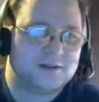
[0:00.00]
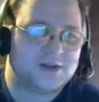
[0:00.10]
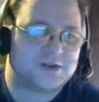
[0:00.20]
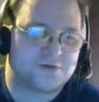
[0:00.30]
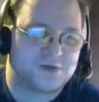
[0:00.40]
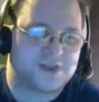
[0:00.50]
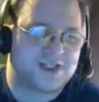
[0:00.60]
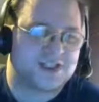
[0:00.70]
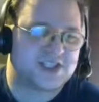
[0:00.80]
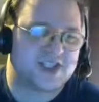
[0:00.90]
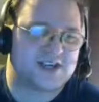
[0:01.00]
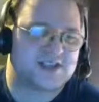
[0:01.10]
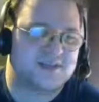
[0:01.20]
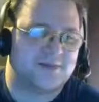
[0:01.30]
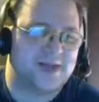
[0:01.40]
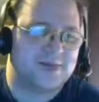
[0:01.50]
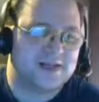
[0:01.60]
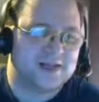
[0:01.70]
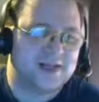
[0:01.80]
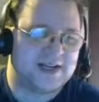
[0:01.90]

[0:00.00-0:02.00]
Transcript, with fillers: which really sucks, in my opinion.